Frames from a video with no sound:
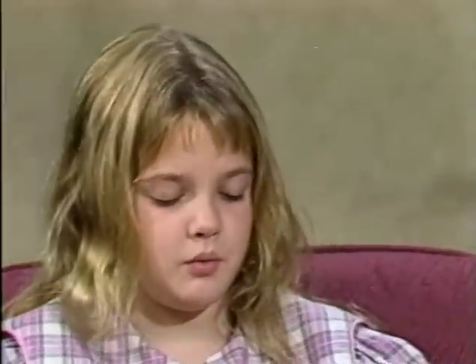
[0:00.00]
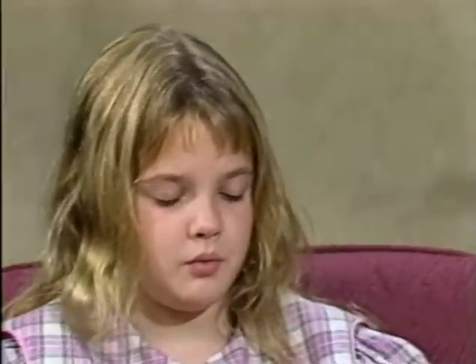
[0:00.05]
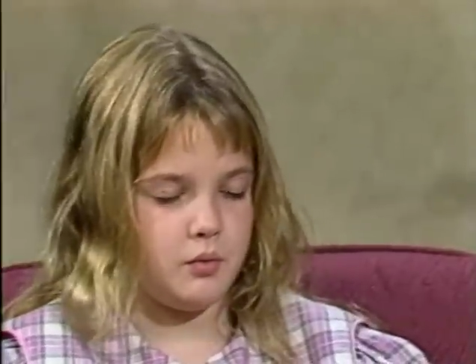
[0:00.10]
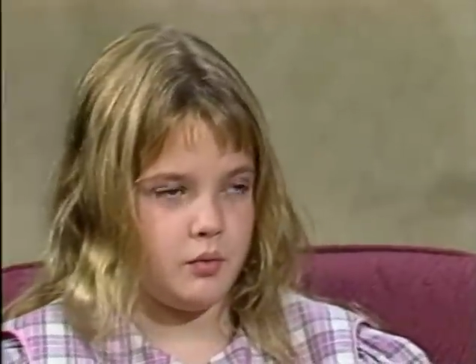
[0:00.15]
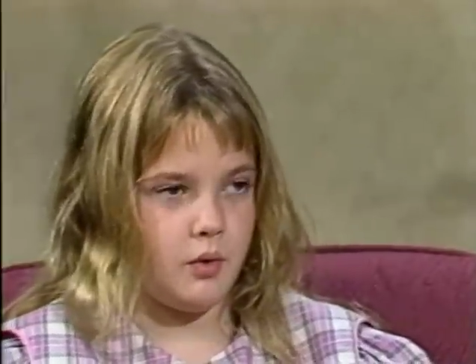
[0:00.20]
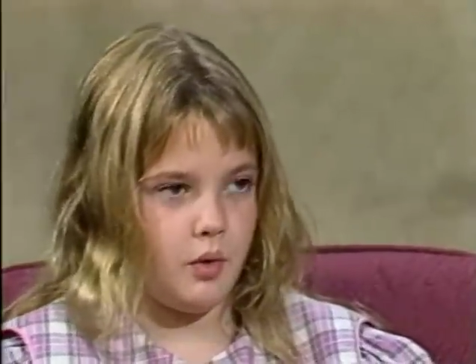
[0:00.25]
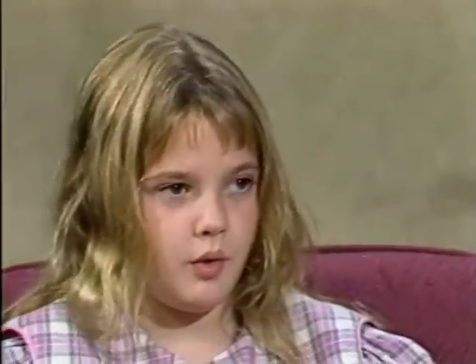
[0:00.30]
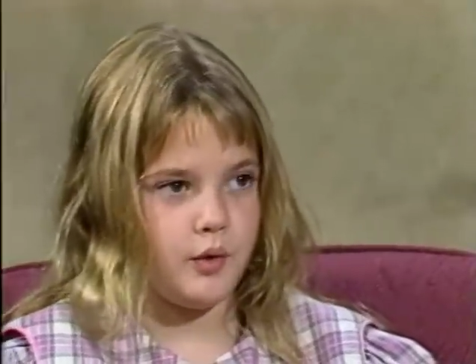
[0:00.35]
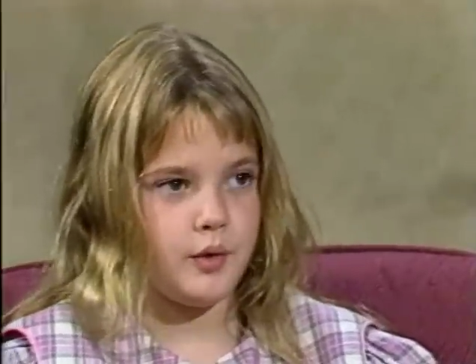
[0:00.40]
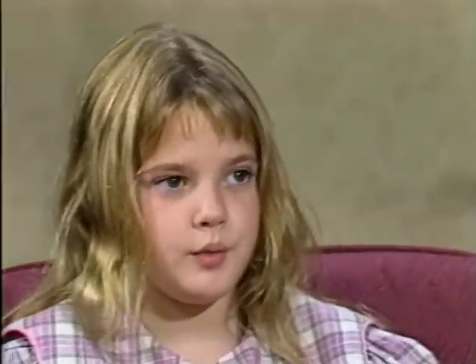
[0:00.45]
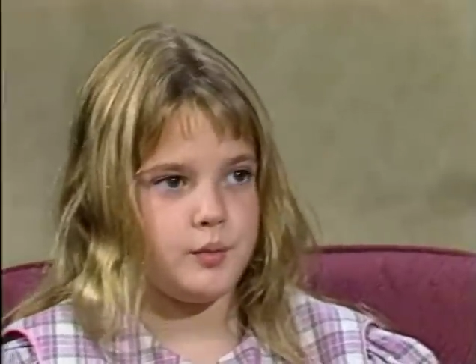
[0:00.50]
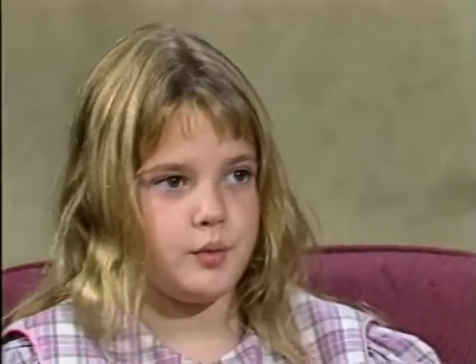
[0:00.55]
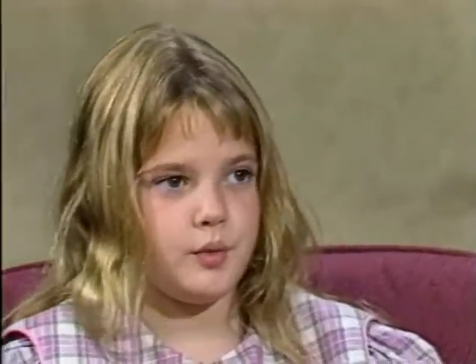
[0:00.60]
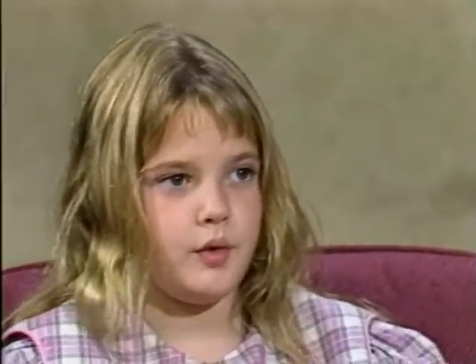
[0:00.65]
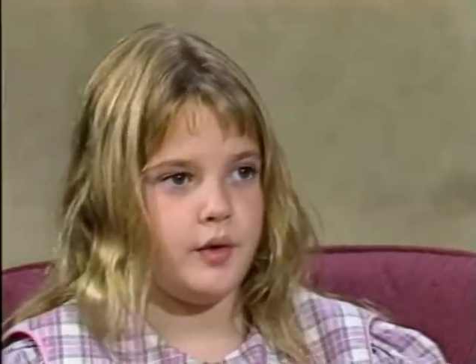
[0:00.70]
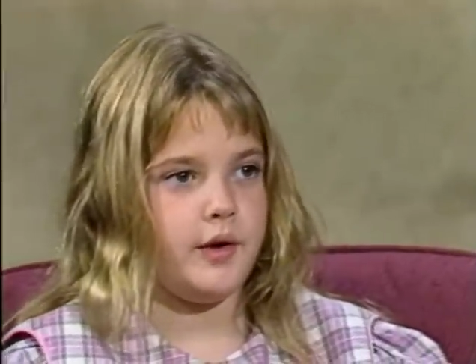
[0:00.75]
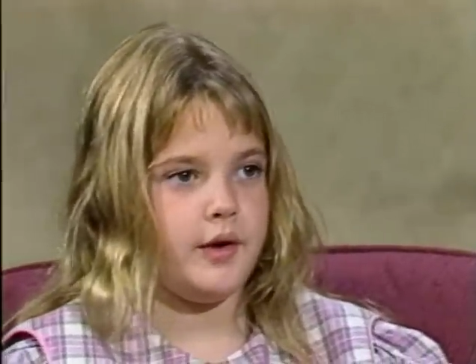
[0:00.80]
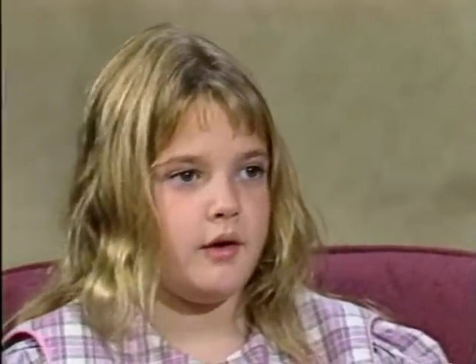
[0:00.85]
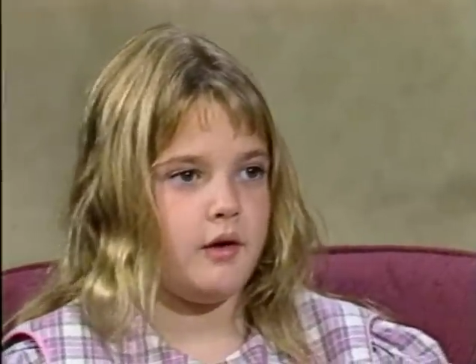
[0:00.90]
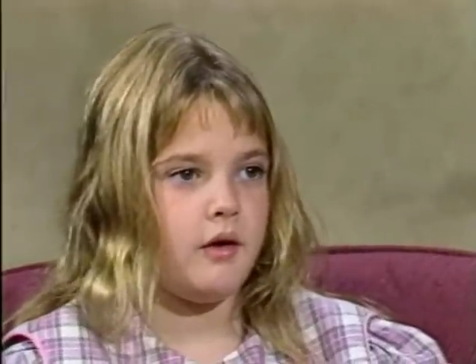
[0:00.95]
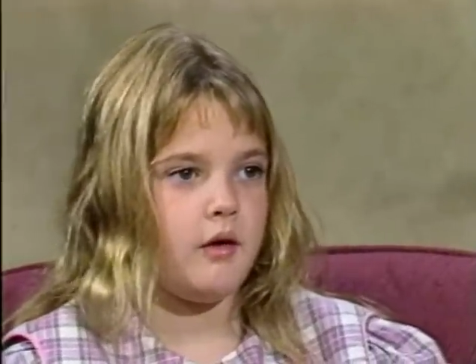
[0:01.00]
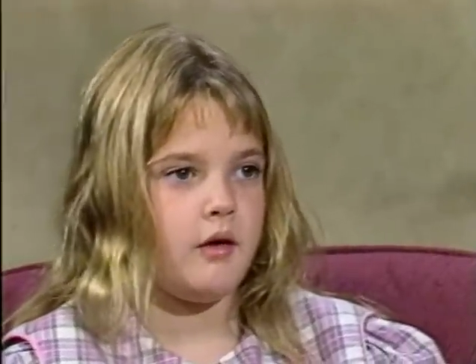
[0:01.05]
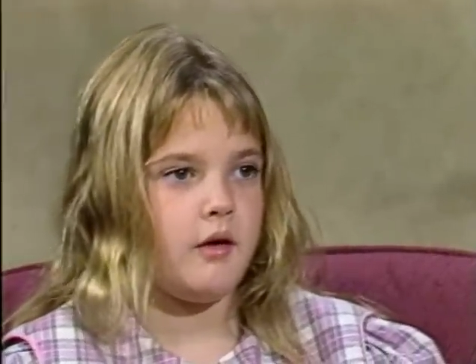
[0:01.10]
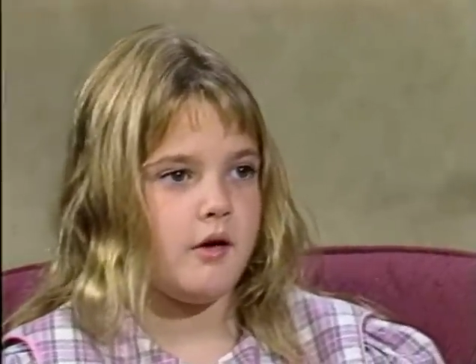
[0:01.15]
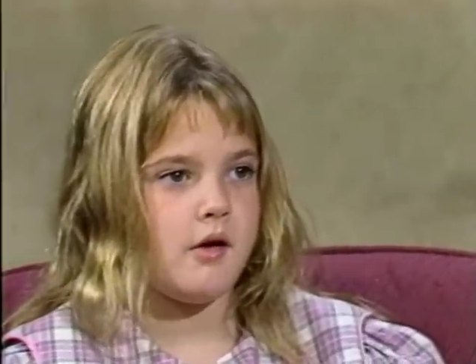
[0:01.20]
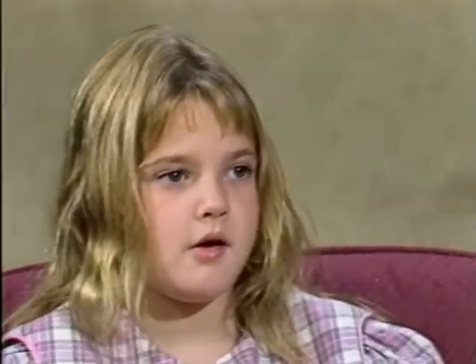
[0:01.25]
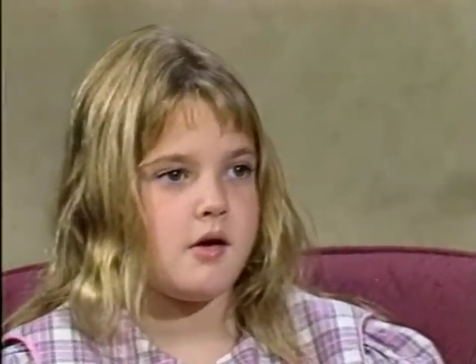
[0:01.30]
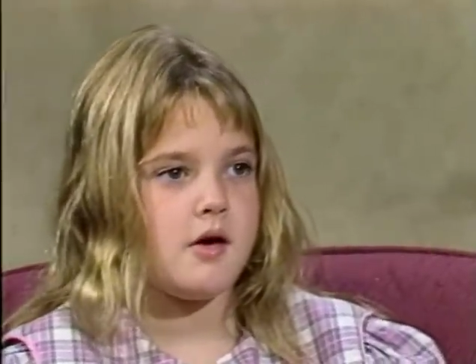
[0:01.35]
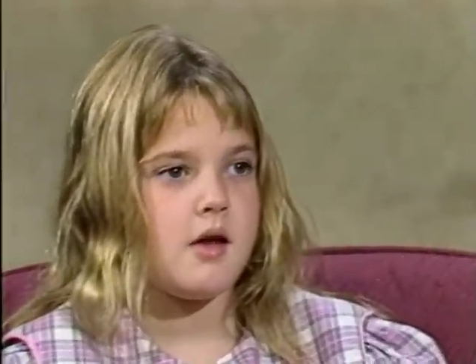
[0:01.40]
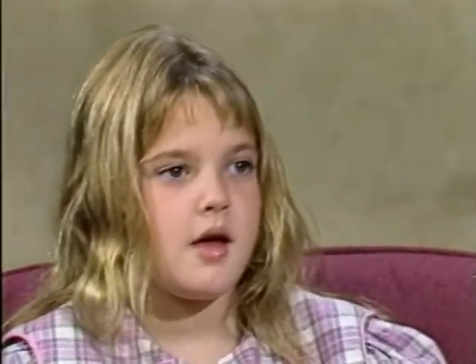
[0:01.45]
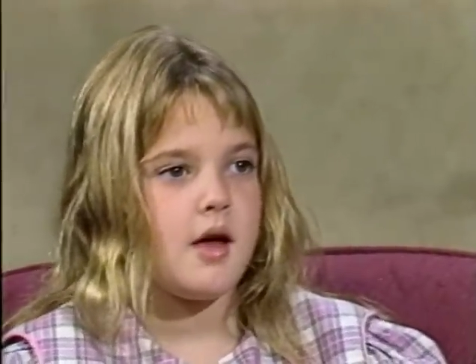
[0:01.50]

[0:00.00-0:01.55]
really really hurt,